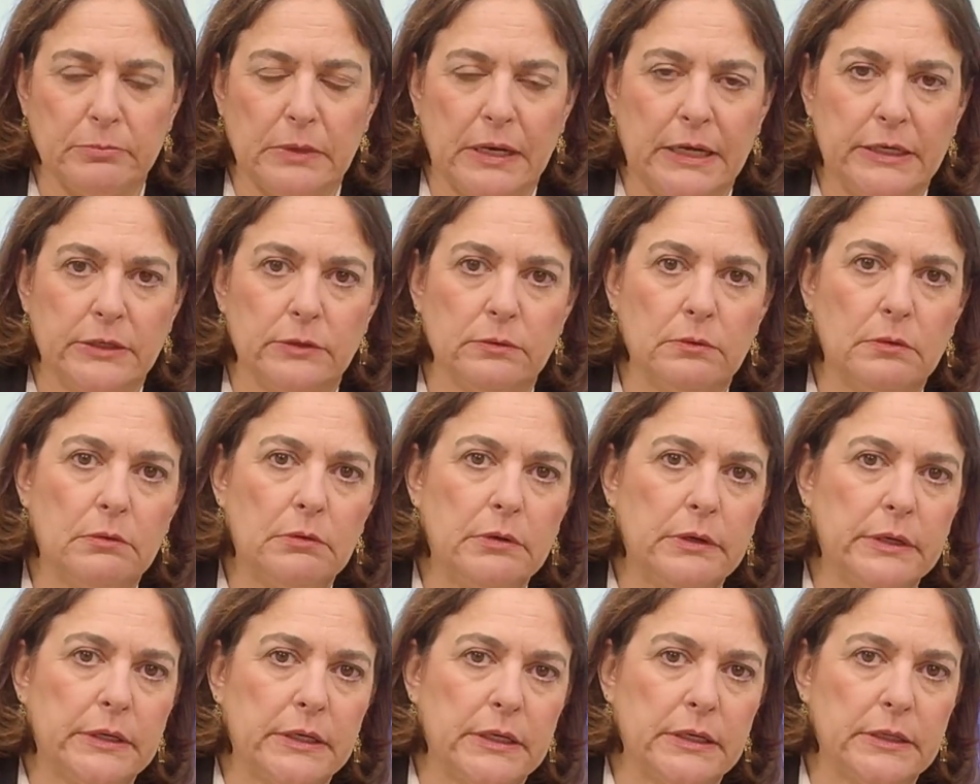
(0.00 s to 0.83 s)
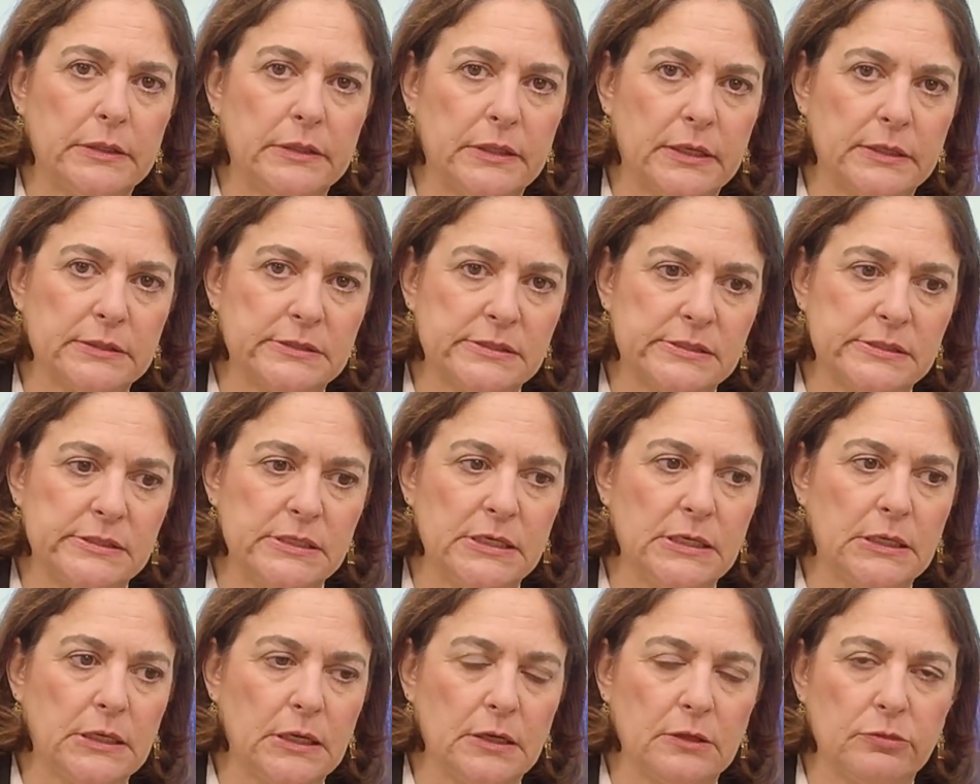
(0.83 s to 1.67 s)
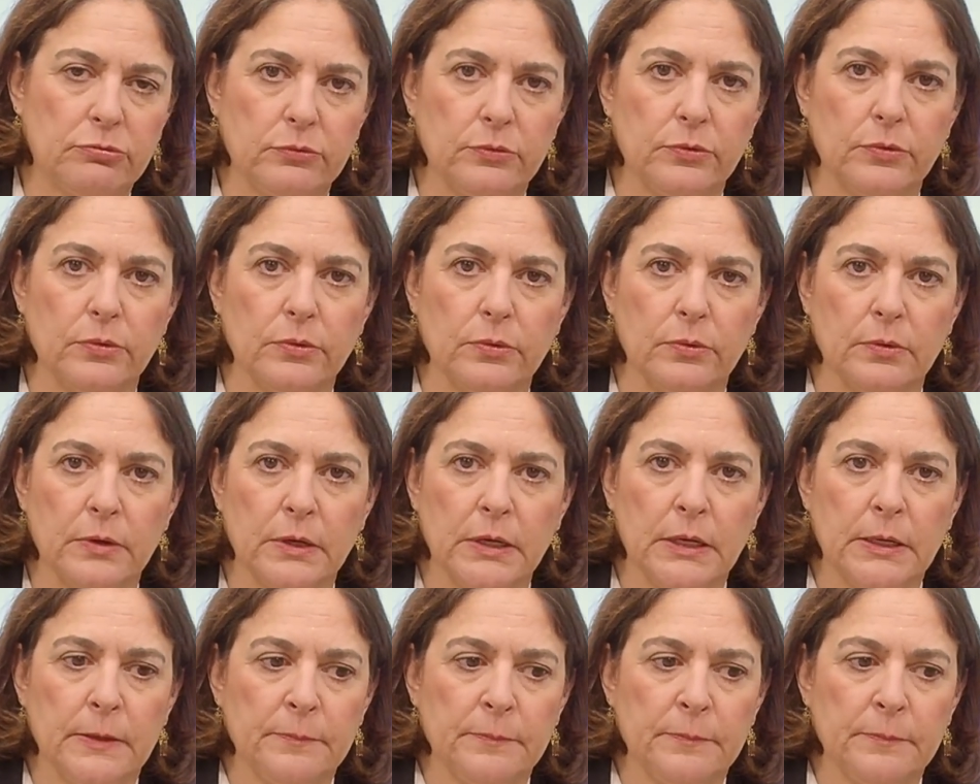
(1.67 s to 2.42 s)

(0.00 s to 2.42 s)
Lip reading: minority that's seeking through